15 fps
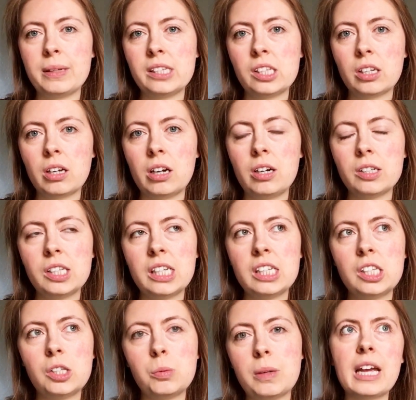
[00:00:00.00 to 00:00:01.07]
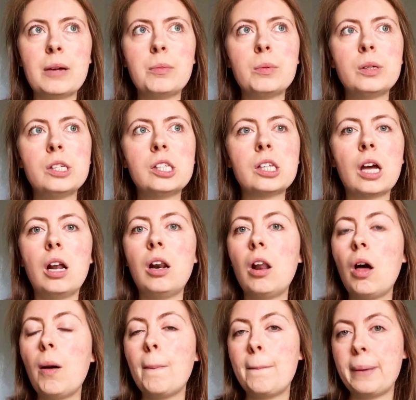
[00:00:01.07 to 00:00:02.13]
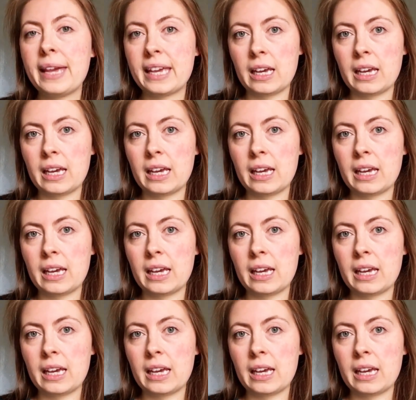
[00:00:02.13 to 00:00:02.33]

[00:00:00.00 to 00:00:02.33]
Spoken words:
the Winter Gardens. But it was a lot